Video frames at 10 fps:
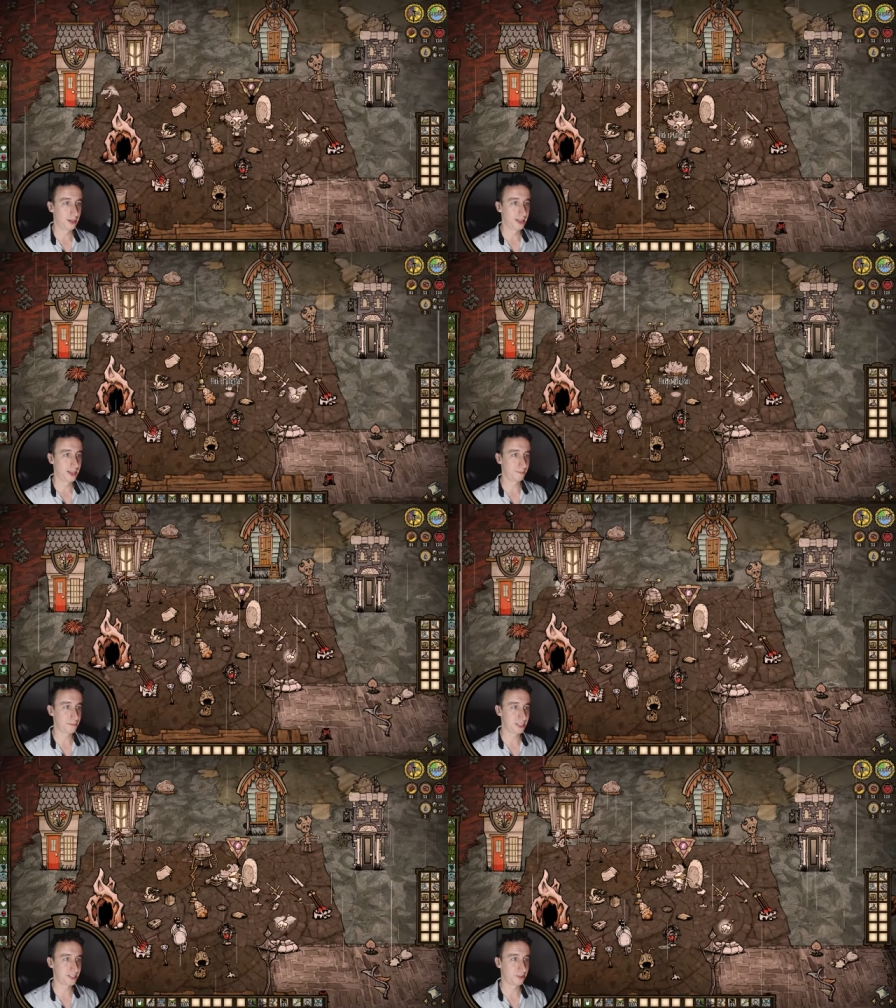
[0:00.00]

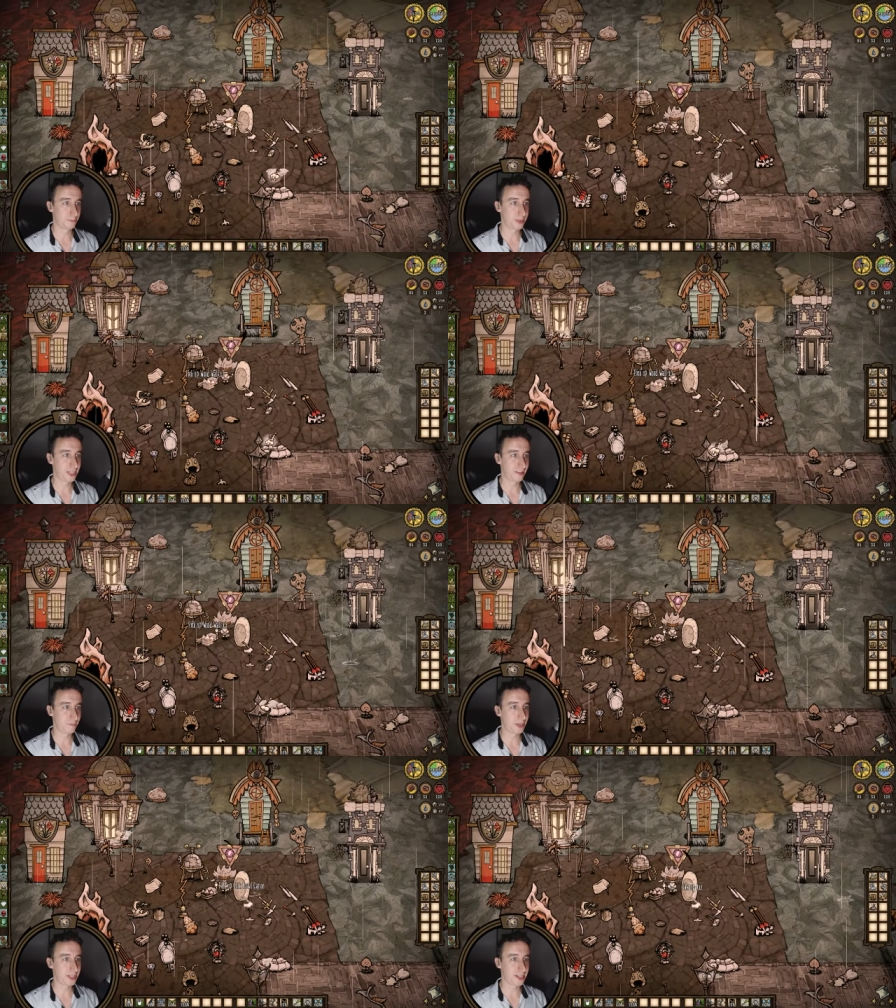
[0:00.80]
Mr.
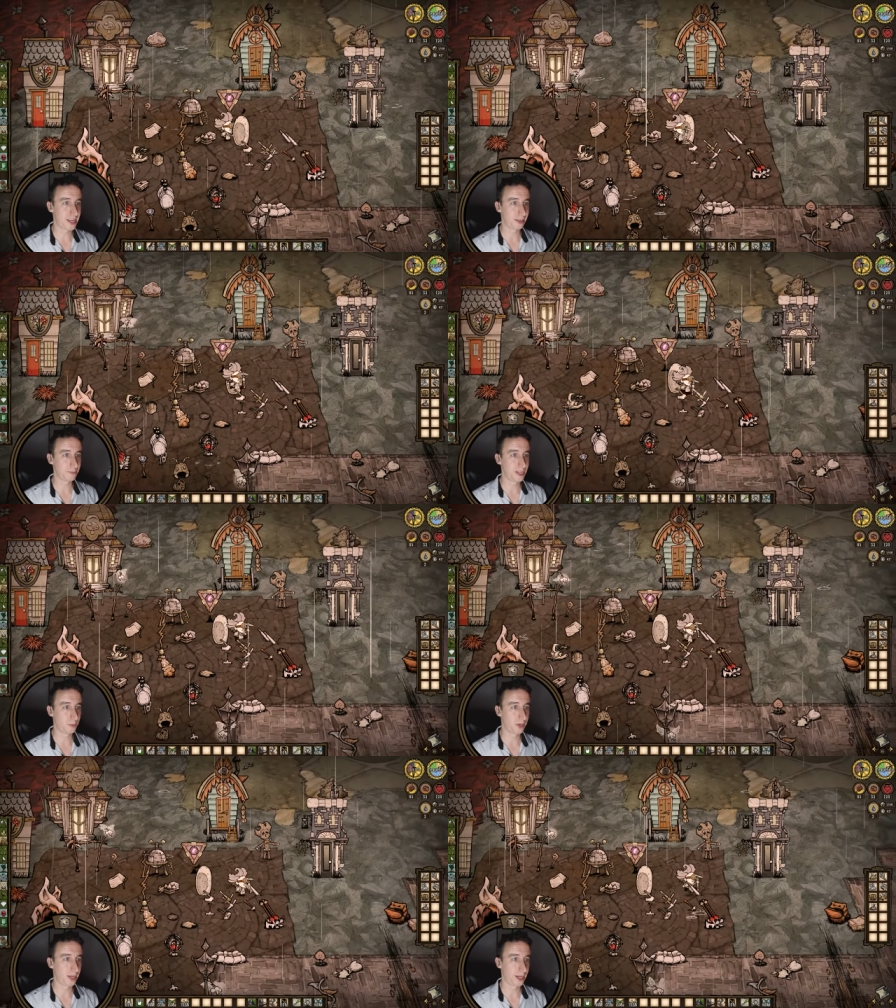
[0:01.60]
BFB take
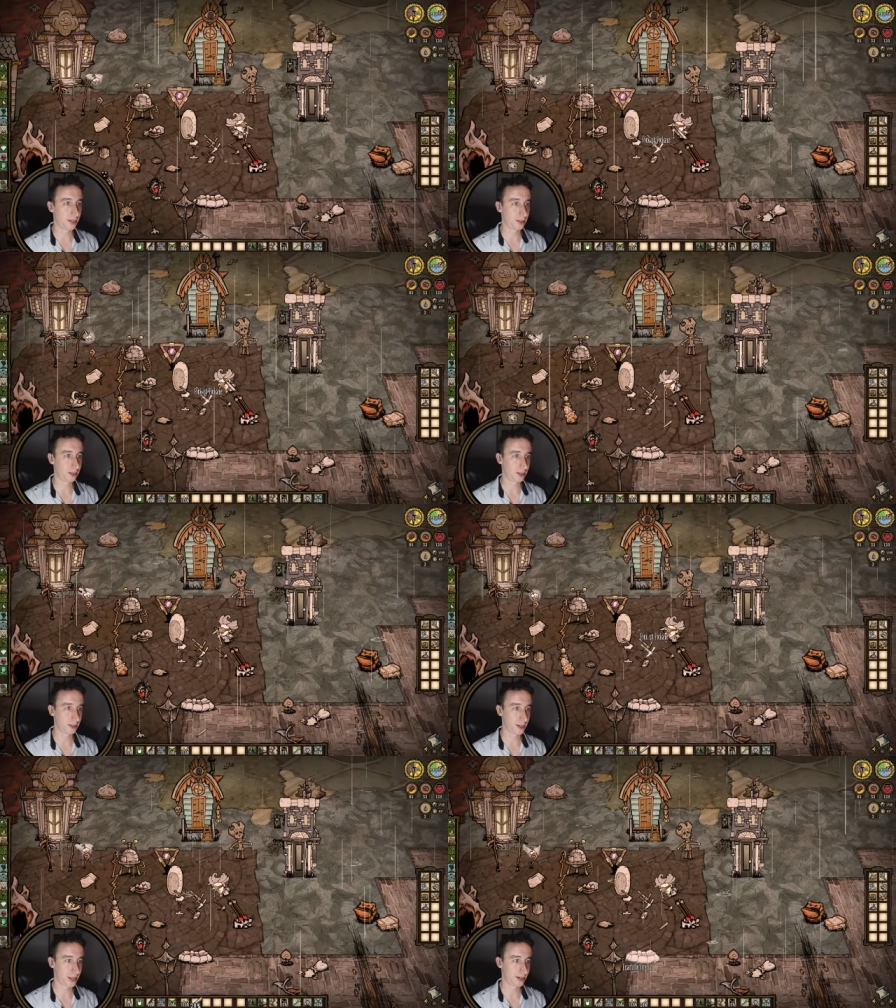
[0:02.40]
me away.
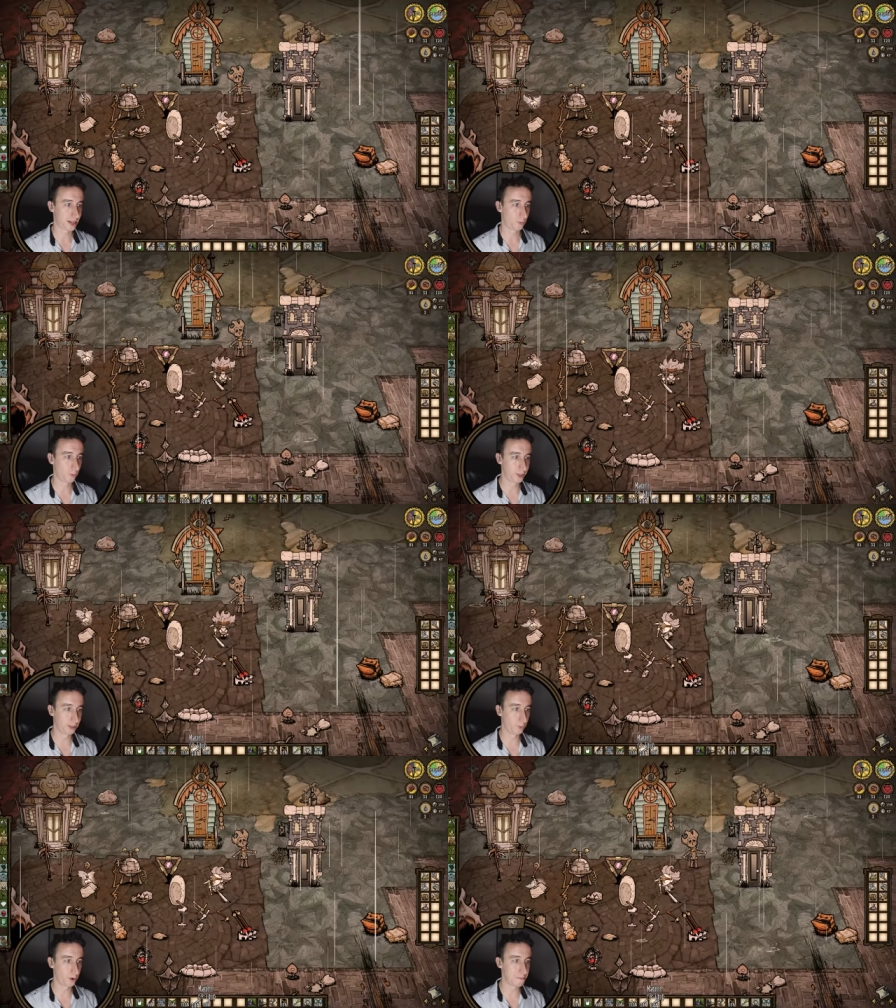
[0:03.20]
And I
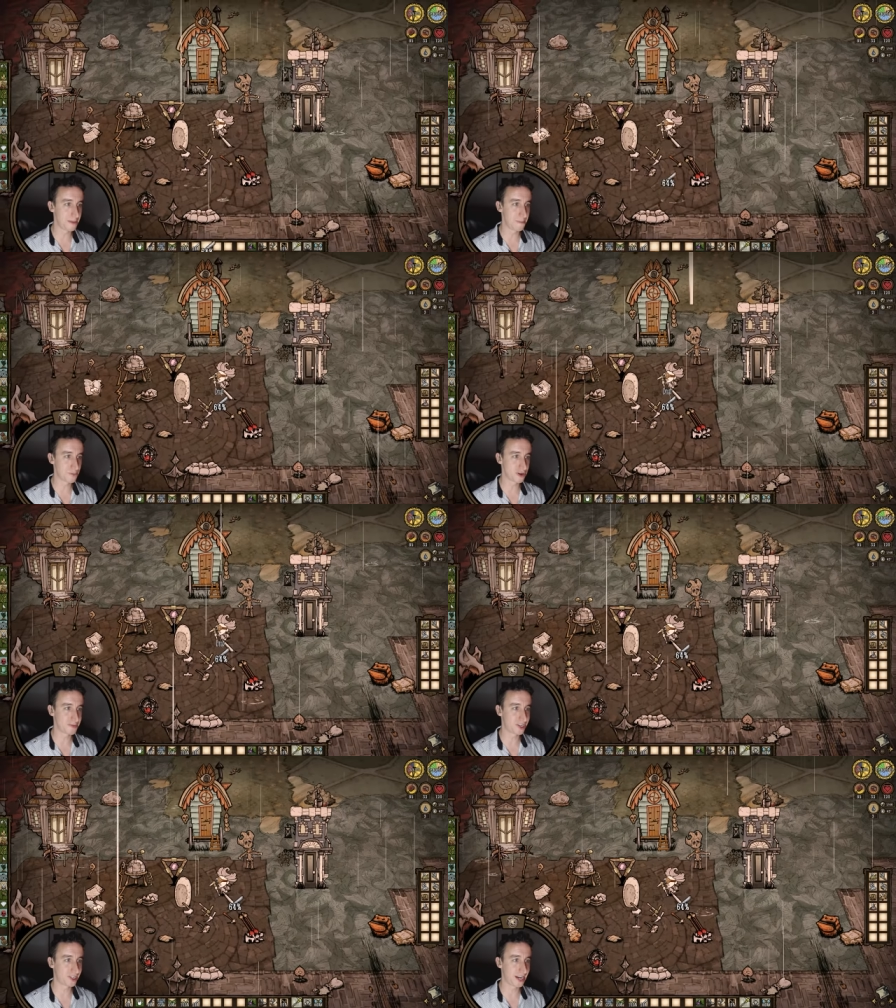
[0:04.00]
will
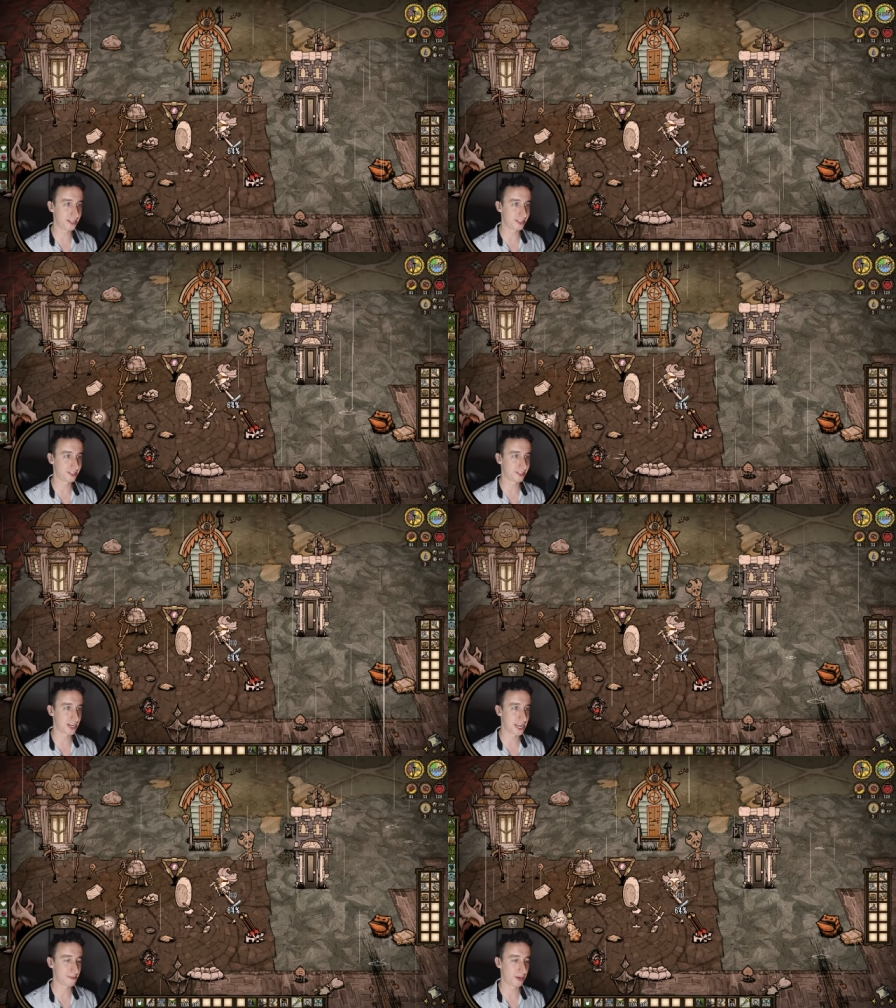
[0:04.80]
remember a machete this
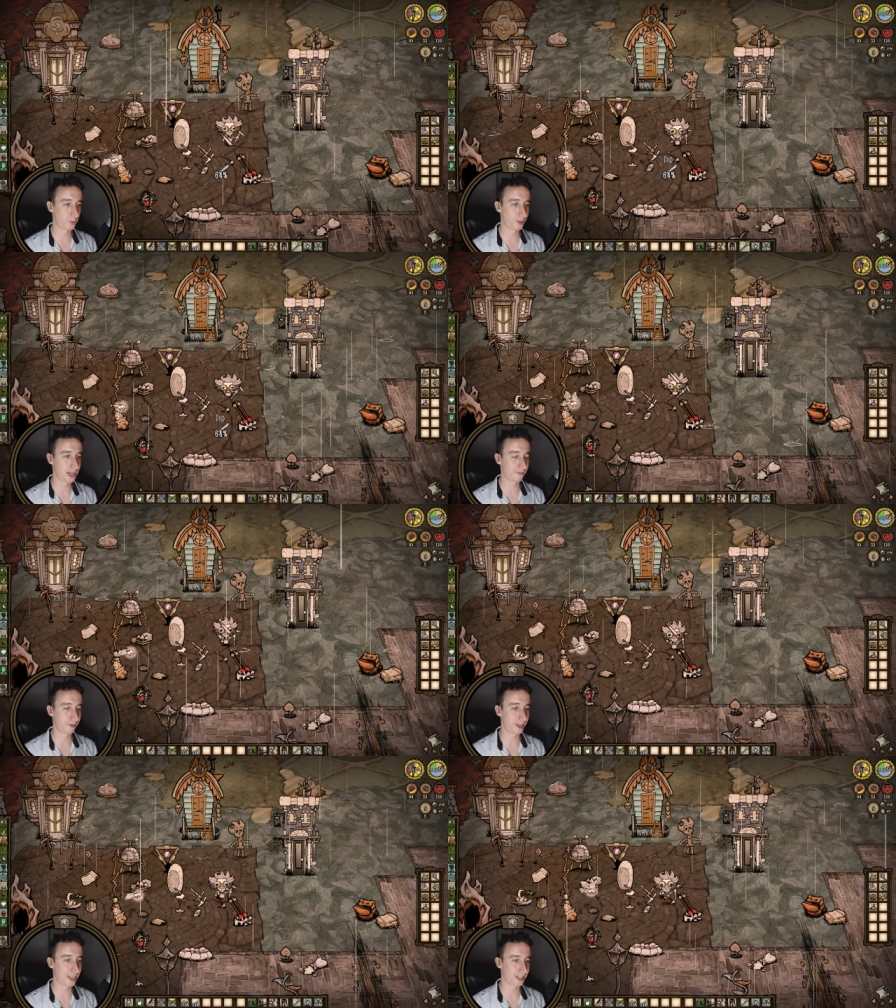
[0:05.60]
time. I will
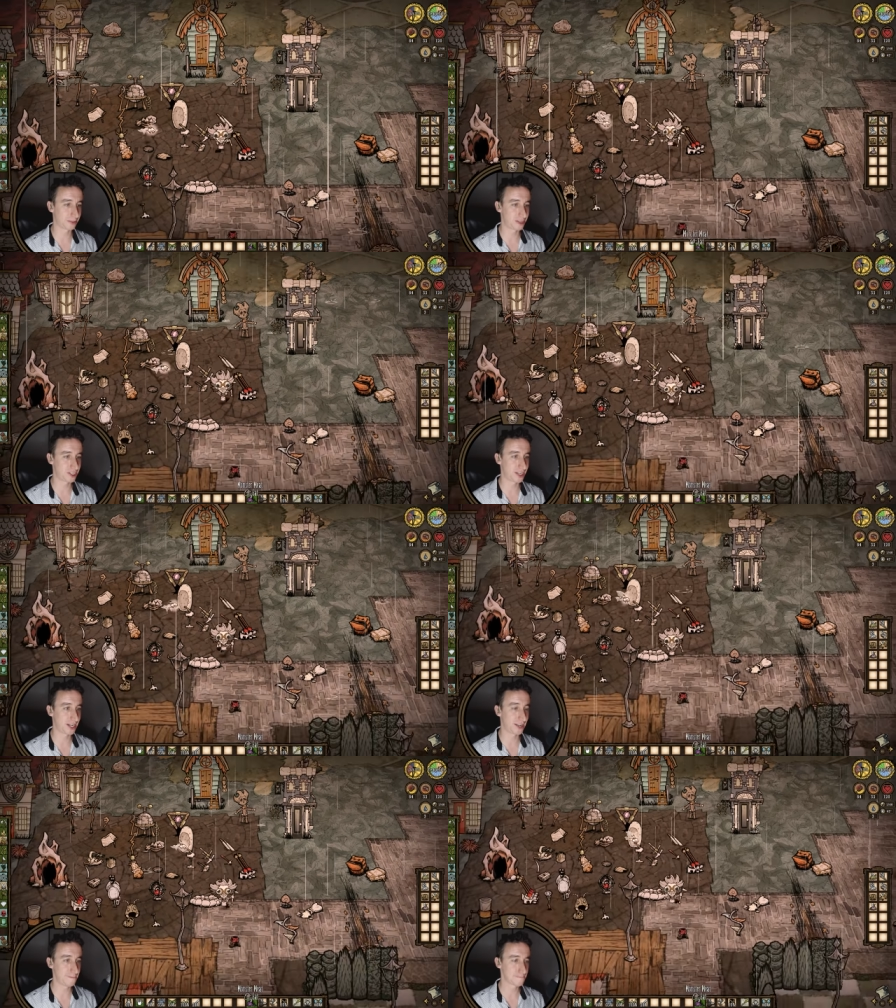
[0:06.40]
not forget the
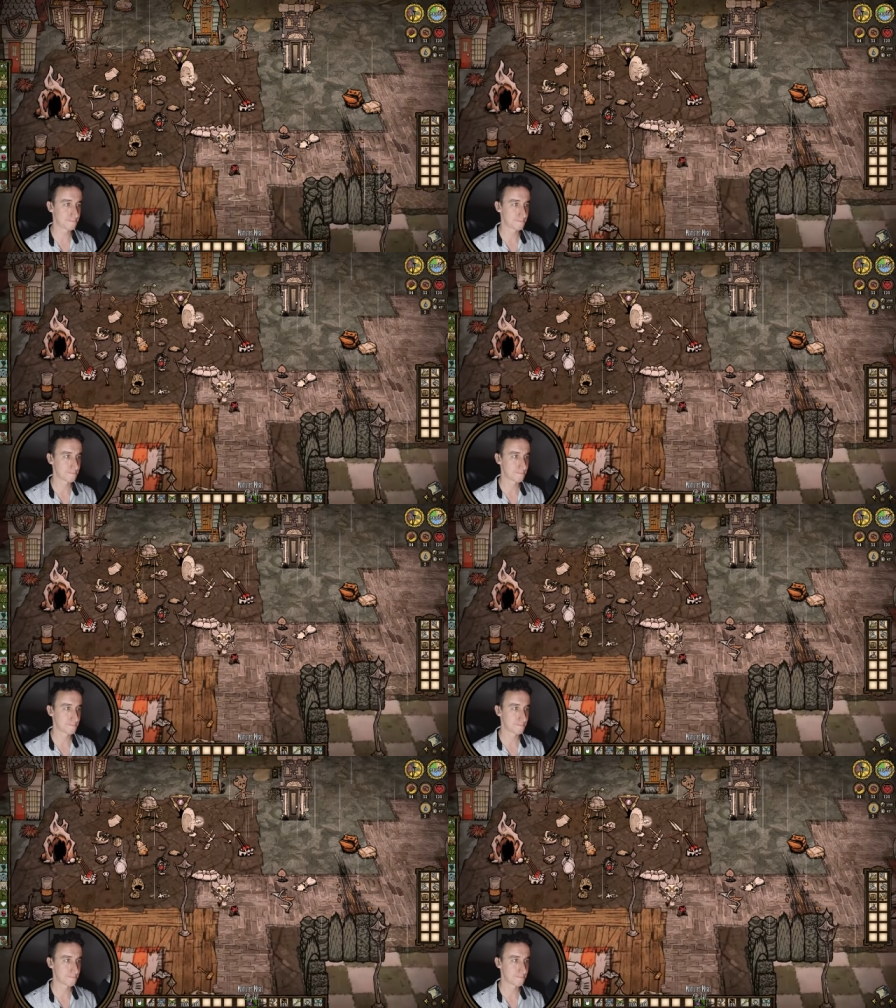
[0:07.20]
machete.